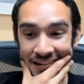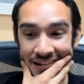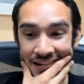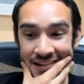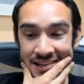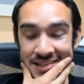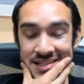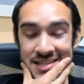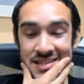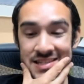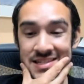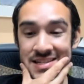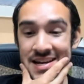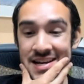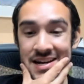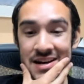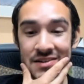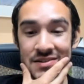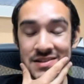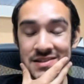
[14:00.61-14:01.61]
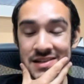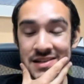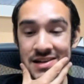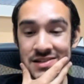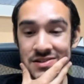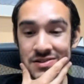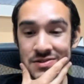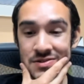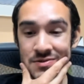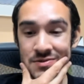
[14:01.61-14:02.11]
It's insane how these
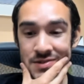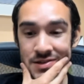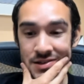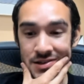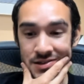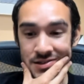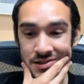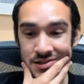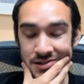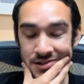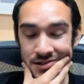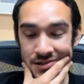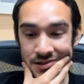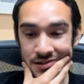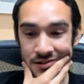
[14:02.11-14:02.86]
guys are doing this.